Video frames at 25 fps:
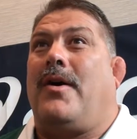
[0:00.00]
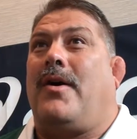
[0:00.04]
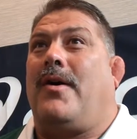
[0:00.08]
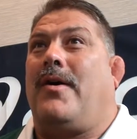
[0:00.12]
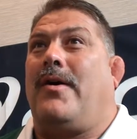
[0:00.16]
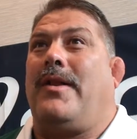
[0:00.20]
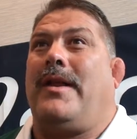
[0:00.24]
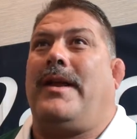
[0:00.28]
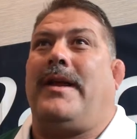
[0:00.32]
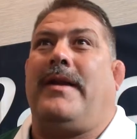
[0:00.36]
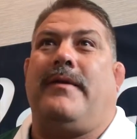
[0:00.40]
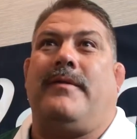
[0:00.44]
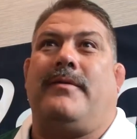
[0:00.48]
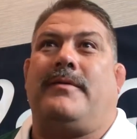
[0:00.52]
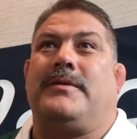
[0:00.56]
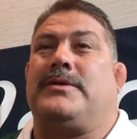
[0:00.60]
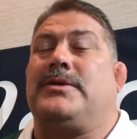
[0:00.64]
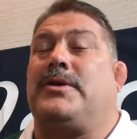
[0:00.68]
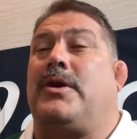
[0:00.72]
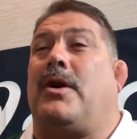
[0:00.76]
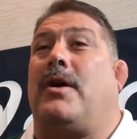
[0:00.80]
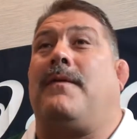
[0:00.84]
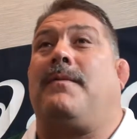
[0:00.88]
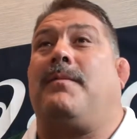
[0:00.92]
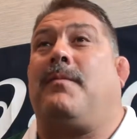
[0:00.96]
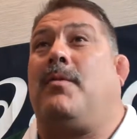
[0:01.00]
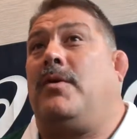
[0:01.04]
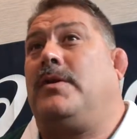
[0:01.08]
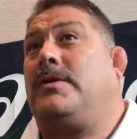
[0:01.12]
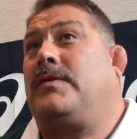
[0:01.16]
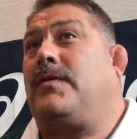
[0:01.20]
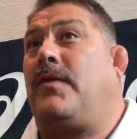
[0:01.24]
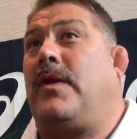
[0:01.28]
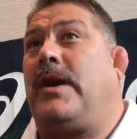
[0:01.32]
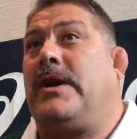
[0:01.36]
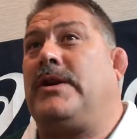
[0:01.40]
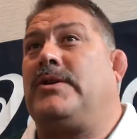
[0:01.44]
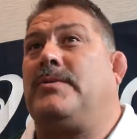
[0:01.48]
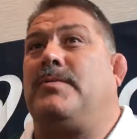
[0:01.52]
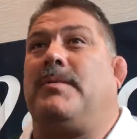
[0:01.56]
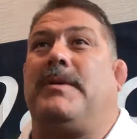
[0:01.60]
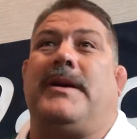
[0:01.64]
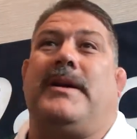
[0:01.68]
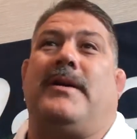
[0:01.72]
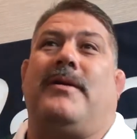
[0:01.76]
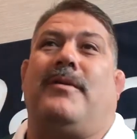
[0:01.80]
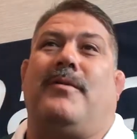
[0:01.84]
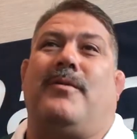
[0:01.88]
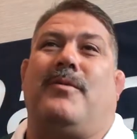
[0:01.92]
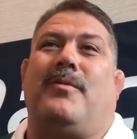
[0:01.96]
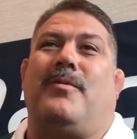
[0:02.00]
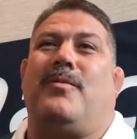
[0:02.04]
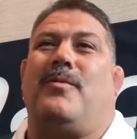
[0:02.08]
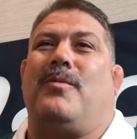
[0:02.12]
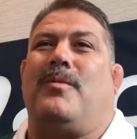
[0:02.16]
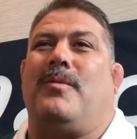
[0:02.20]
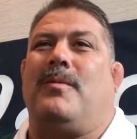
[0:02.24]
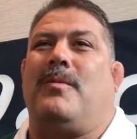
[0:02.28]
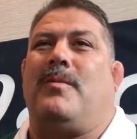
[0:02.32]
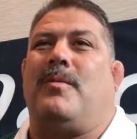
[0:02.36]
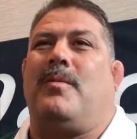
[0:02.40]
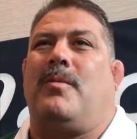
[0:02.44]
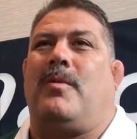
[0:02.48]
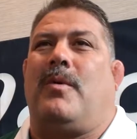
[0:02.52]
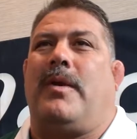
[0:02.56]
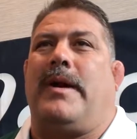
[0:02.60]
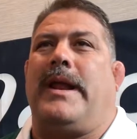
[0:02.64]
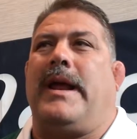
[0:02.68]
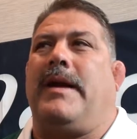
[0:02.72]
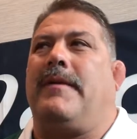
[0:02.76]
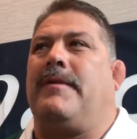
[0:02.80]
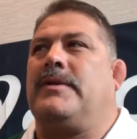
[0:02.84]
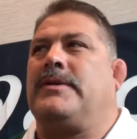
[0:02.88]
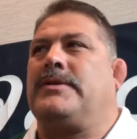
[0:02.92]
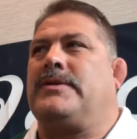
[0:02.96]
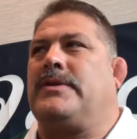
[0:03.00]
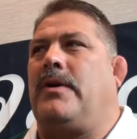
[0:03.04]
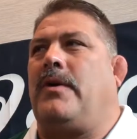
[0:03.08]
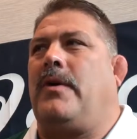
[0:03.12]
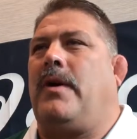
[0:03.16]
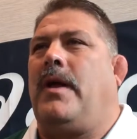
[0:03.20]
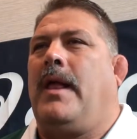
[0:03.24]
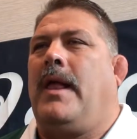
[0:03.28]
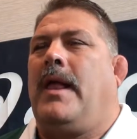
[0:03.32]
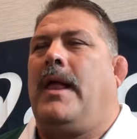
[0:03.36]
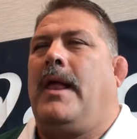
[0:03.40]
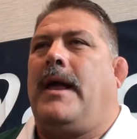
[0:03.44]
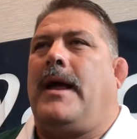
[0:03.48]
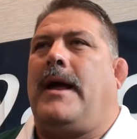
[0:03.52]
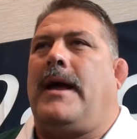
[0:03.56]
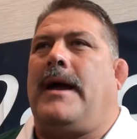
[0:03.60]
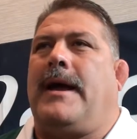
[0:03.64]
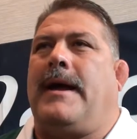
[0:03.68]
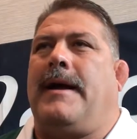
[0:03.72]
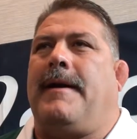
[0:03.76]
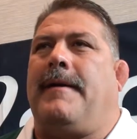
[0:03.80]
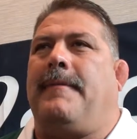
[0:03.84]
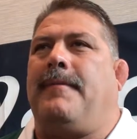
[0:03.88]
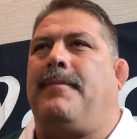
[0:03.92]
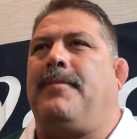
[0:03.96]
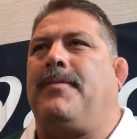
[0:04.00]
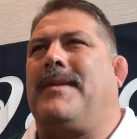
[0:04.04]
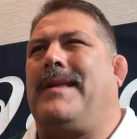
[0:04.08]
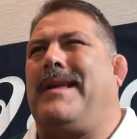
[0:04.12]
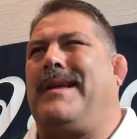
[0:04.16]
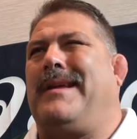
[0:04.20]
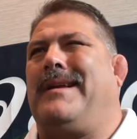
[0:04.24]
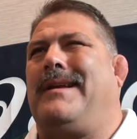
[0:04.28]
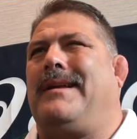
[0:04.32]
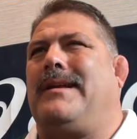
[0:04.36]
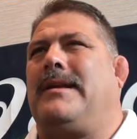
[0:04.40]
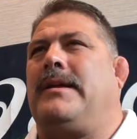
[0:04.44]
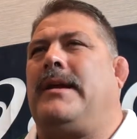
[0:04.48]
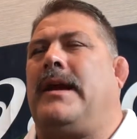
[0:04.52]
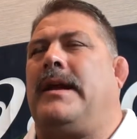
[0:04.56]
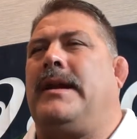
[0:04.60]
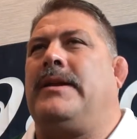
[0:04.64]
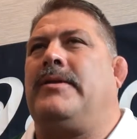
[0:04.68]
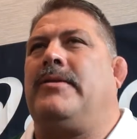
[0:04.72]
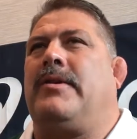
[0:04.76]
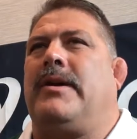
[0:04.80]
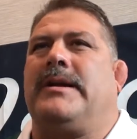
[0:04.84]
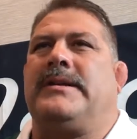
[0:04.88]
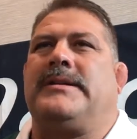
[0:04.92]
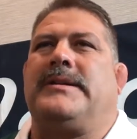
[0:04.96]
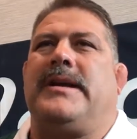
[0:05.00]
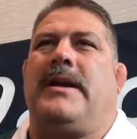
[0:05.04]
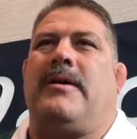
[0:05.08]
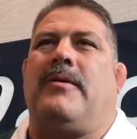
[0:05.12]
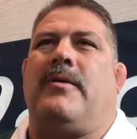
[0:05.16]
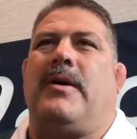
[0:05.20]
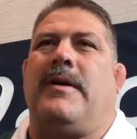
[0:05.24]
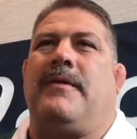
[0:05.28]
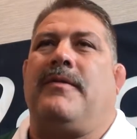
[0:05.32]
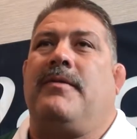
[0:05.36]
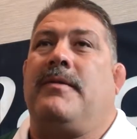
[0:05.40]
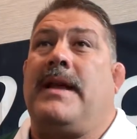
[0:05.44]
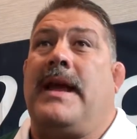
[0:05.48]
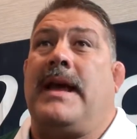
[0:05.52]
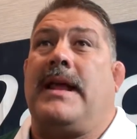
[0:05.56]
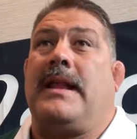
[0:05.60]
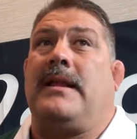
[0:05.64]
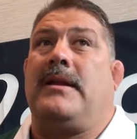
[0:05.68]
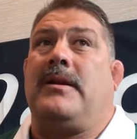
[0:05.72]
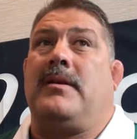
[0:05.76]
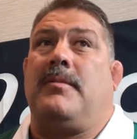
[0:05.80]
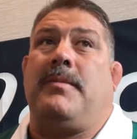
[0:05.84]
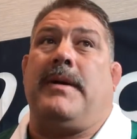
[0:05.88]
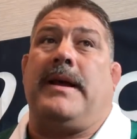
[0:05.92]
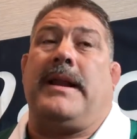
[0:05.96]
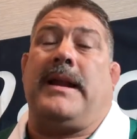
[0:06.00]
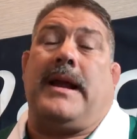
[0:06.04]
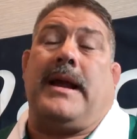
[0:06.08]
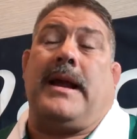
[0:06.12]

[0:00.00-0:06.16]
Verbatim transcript: Are they sophomores, freshmen, whatever? So, um, kind of trying to stay away from that a little bit.